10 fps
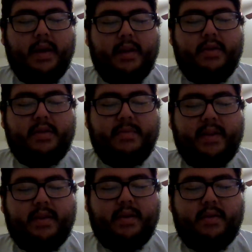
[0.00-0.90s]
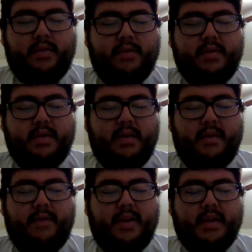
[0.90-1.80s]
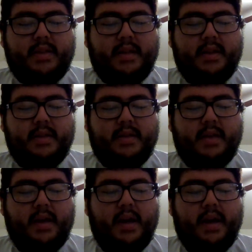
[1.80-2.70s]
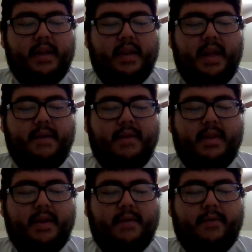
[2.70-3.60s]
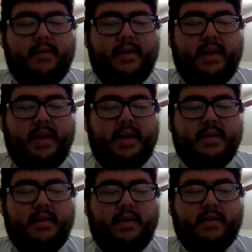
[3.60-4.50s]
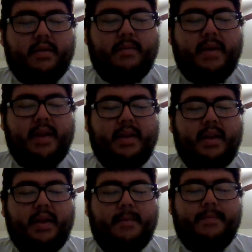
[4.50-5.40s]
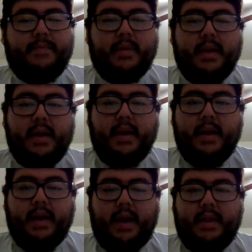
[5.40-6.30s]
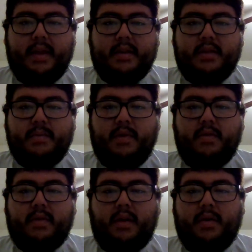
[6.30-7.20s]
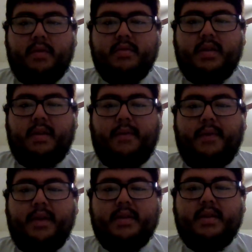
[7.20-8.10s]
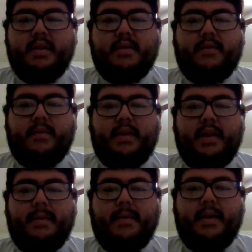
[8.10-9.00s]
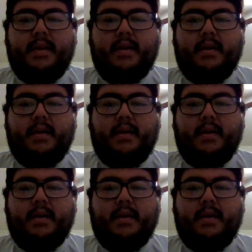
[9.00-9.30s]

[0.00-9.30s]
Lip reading: to smite the host of the Philistines. David therefore did as God commanded him. And they smote the host of the Philistines from Gibeon